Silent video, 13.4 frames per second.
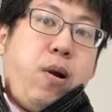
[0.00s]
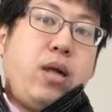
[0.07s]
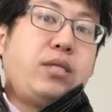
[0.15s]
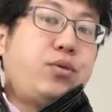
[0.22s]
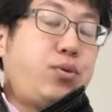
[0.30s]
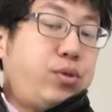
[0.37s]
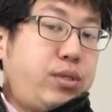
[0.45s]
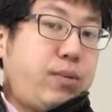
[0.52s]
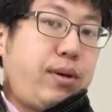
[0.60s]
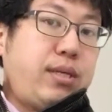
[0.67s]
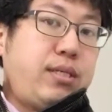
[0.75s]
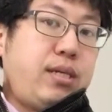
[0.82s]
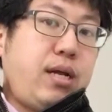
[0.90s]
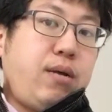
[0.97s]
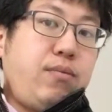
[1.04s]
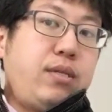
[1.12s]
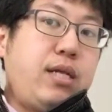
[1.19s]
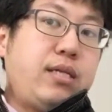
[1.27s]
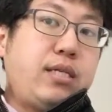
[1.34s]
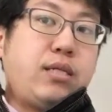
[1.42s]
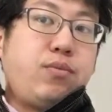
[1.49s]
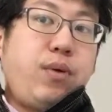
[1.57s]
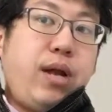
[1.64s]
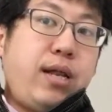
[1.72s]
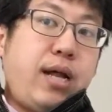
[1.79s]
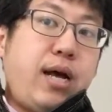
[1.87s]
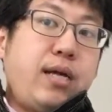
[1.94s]
But choose about Islam. That's just
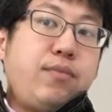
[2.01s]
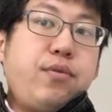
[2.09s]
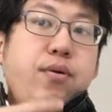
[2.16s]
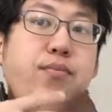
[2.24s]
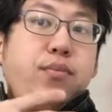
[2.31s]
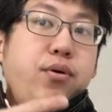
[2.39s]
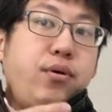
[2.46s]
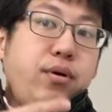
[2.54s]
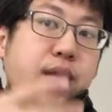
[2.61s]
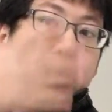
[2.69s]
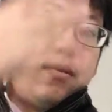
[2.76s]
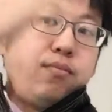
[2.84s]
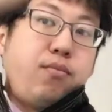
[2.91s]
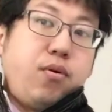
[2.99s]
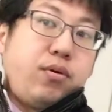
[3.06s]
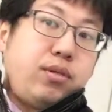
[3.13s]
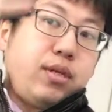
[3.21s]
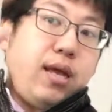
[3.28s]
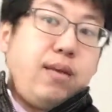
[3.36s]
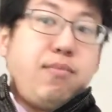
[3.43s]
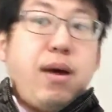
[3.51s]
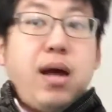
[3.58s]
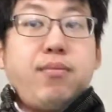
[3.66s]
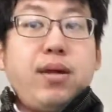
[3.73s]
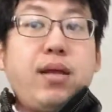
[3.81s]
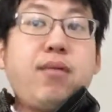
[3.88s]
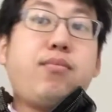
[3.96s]
what I learned from book and mosque and
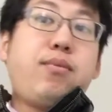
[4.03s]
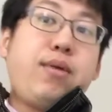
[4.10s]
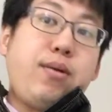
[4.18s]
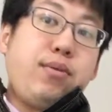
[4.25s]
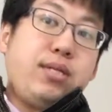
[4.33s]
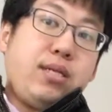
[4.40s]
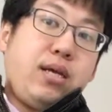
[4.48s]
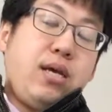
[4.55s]
imam and everything.